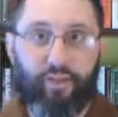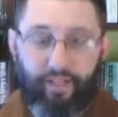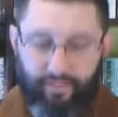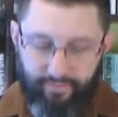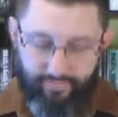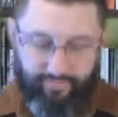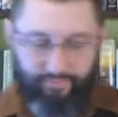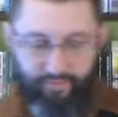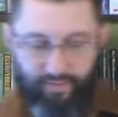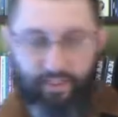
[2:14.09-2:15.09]
All right?
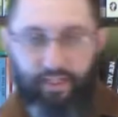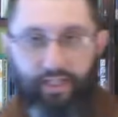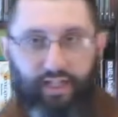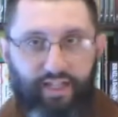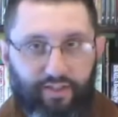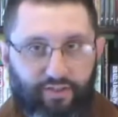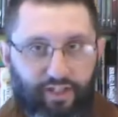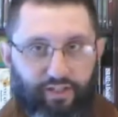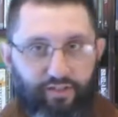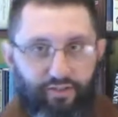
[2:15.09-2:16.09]

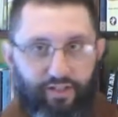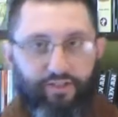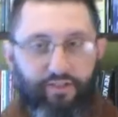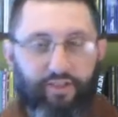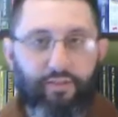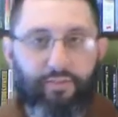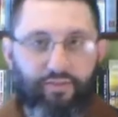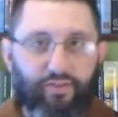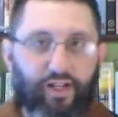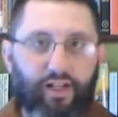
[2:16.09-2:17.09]
Jesus Christ is the
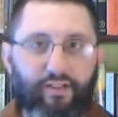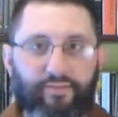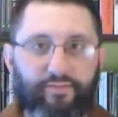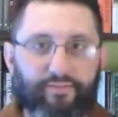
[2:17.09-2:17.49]
image of God.